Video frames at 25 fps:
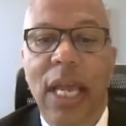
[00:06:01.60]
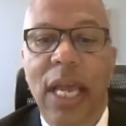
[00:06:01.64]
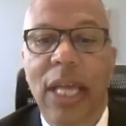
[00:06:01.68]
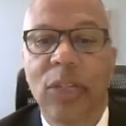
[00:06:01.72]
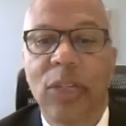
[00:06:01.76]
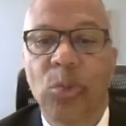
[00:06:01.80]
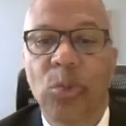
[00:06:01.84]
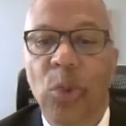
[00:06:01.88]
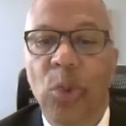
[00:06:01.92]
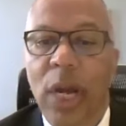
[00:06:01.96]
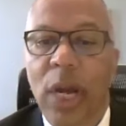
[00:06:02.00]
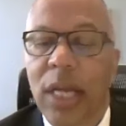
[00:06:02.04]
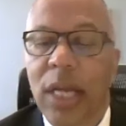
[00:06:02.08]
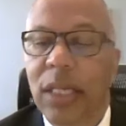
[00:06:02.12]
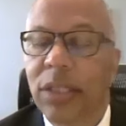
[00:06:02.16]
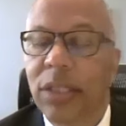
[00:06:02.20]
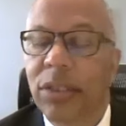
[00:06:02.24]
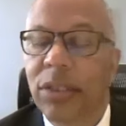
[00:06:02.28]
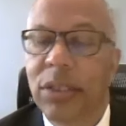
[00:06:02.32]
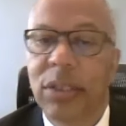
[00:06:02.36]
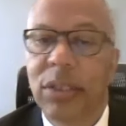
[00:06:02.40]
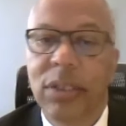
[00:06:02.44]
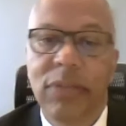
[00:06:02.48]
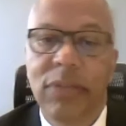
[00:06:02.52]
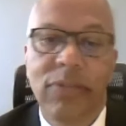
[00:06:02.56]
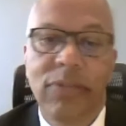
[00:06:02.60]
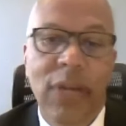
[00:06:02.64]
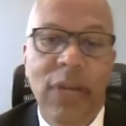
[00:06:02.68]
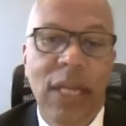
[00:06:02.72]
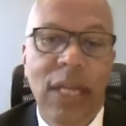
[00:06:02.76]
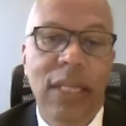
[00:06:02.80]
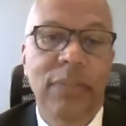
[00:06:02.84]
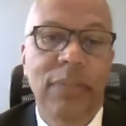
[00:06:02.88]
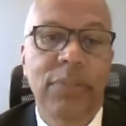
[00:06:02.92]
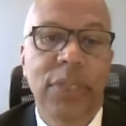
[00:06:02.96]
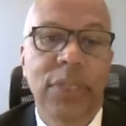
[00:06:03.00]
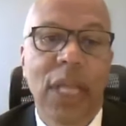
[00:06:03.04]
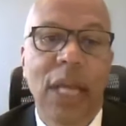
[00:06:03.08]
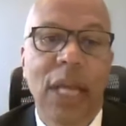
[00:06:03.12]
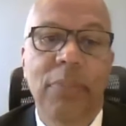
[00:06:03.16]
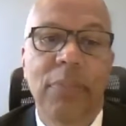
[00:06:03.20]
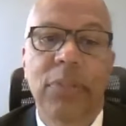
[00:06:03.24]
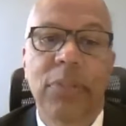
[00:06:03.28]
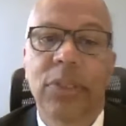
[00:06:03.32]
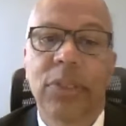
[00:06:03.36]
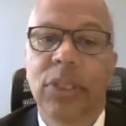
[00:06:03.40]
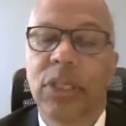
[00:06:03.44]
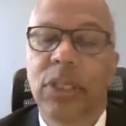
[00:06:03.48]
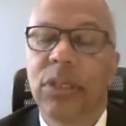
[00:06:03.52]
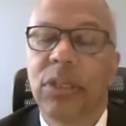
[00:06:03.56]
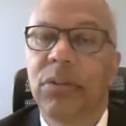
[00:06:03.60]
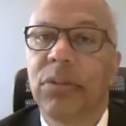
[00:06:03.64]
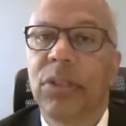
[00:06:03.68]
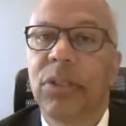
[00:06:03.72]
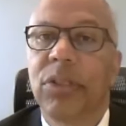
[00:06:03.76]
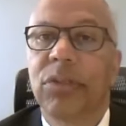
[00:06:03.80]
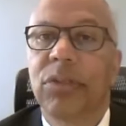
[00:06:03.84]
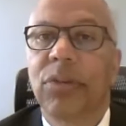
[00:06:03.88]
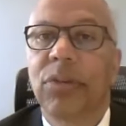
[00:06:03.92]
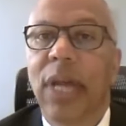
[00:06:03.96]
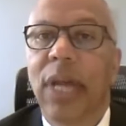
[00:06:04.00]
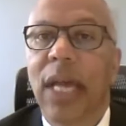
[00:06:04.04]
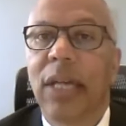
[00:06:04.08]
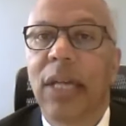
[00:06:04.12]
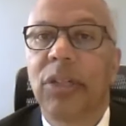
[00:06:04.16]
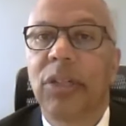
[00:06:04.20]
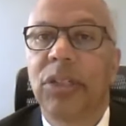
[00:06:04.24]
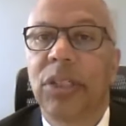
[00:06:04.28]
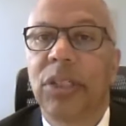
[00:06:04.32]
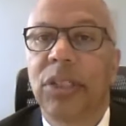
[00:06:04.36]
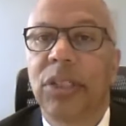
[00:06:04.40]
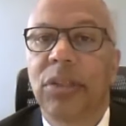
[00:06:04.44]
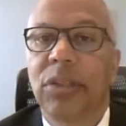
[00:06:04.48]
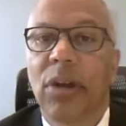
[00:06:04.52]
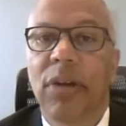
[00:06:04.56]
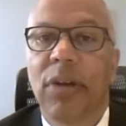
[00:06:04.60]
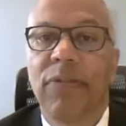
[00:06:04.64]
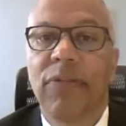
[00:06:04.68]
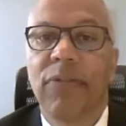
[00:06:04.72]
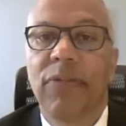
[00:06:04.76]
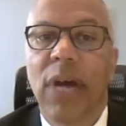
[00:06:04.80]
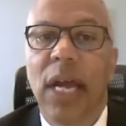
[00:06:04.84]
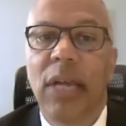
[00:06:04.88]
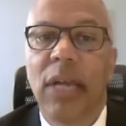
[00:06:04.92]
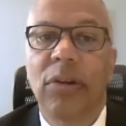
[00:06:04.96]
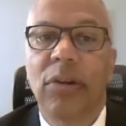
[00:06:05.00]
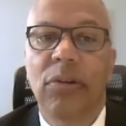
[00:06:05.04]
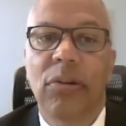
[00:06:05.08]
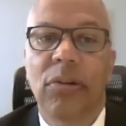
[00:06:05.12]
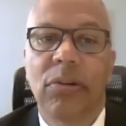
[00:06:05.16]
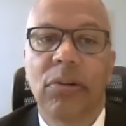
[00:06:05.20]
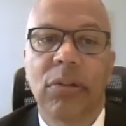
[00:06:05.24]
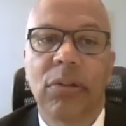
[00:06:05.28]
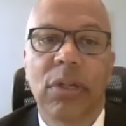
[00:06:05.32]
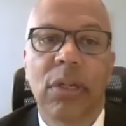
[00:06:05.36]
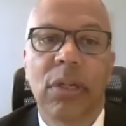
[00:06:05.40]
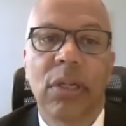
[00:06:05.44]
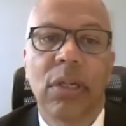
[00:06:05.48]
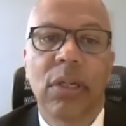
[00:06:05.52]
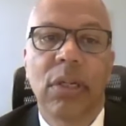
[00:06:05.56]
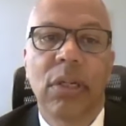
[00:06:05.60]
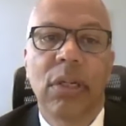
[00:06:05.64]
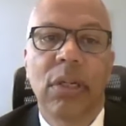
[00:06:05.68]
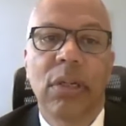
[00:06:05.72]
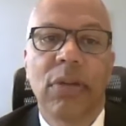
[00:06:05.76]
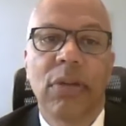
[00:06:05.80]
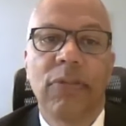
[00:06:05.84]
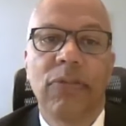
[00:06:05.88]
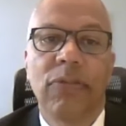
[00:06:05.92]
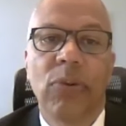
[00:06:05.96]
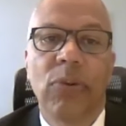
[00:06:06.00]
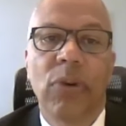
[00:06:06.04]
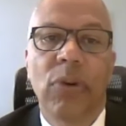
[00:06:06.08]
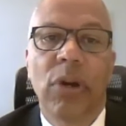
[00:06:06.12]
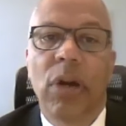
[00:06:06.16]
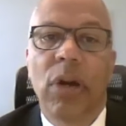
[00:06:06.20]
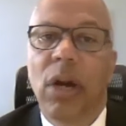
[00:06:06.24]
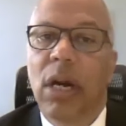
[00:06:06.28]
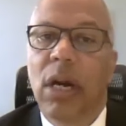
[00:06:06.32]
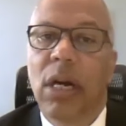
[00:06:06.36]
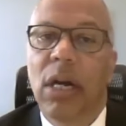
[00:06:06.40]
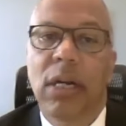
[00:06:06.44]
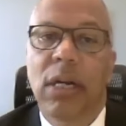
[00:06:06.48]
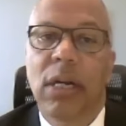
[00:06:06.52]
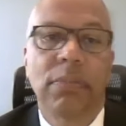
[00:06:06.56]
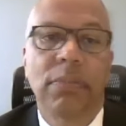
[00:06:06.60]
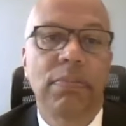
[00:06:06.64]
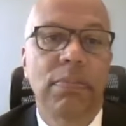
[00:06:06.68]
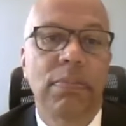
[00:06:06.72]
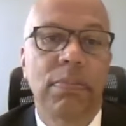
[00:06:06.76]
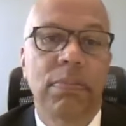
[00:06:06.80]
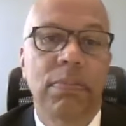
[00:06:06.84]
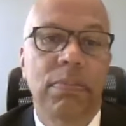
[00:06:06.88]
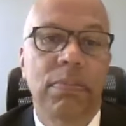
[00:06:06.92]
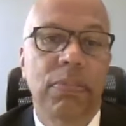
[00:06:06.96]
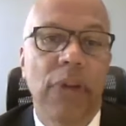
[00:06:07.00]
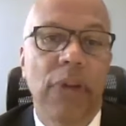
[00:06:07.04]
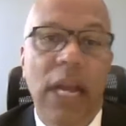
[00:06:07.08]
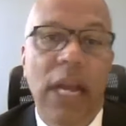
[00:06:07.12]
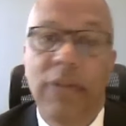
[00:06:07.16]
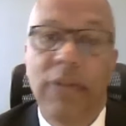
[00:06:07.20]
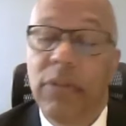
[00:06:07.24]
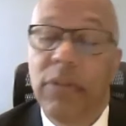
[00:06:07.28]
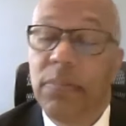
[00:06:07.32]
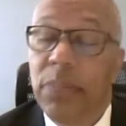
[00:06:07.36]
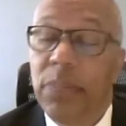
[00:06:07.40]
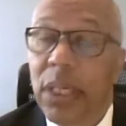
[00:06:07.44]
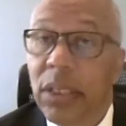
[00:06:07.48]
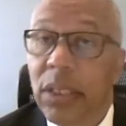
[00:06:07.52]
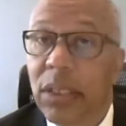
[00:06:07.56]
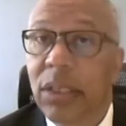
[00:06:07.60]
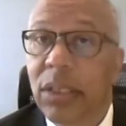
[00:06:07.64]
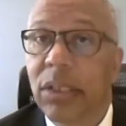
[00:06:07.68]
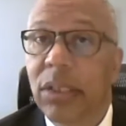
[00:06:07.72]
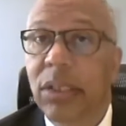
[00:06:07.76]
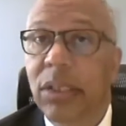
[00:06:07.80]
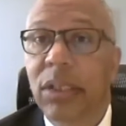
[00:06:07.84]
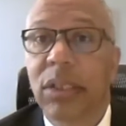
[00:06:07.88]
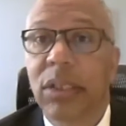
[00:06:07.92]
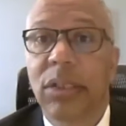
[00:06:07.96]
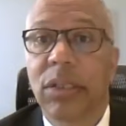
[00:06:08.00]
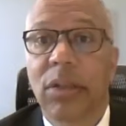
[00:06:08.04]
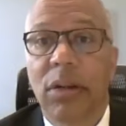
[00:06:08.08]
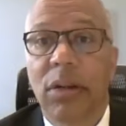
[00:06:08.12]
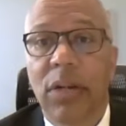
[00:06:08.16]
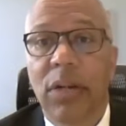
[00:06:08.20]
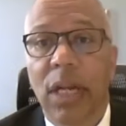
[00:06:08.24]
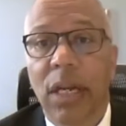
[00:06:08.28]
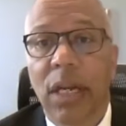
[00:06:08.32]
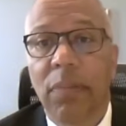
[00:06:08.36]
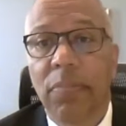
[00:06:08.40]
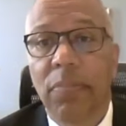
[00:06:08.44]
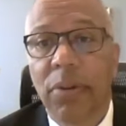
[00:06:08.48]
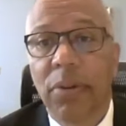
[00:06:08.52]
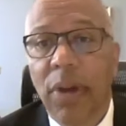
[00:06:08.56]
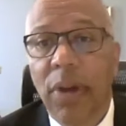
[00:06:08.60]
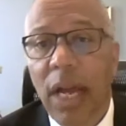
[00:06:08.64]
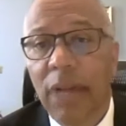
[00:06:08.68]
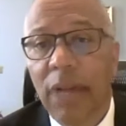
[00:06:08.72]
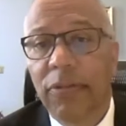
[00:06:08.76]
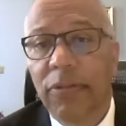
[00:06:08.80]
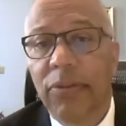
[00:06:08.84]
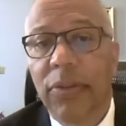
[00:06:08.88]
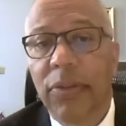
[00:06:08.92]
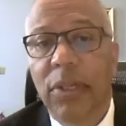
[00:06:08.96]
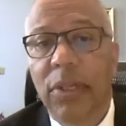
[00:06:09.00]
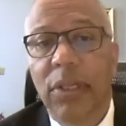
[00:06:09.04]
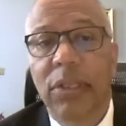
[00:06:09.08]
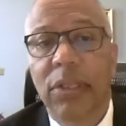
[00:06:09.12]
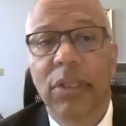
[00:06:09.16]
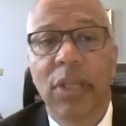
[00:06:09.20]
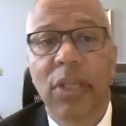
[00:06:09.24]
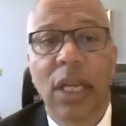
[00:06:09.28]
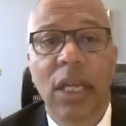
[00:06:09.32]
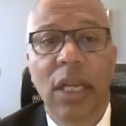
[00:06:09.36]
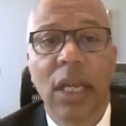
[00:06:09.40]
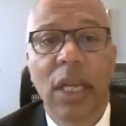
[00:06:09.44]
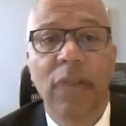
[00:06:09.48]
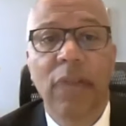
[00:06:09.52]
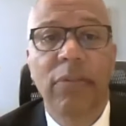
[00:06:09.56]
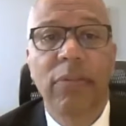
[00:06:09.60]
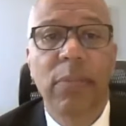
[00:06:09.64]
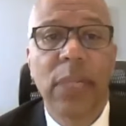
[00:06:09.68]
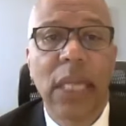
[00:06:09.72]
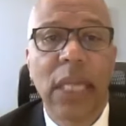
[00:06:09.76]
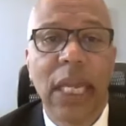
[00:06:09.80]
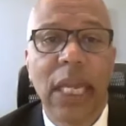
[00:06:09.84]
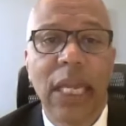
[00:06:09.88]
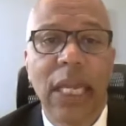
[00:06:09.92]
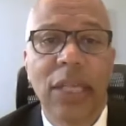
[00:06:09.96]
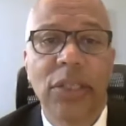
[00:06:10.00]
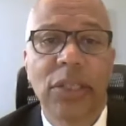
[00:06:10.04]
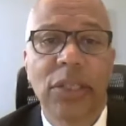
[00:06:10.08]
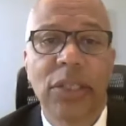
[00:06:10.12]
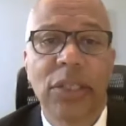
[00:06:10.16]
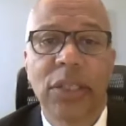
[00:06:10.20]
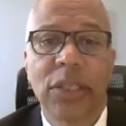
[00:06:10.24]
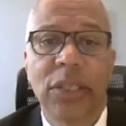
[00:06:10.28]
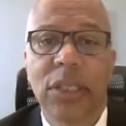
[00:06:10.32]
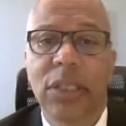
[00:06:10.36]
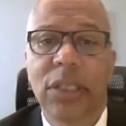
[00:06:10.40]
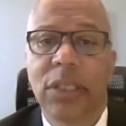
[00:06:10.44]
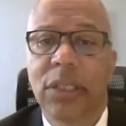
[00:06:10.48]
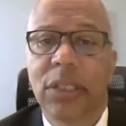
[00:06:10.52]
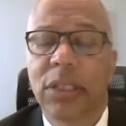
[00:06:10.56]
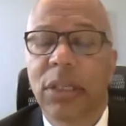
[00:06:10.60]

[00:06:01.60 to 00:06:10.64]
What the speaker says: as well as to develop cybersecurity strategies, are vital for our private businesses, our nonprofits, and government agencies.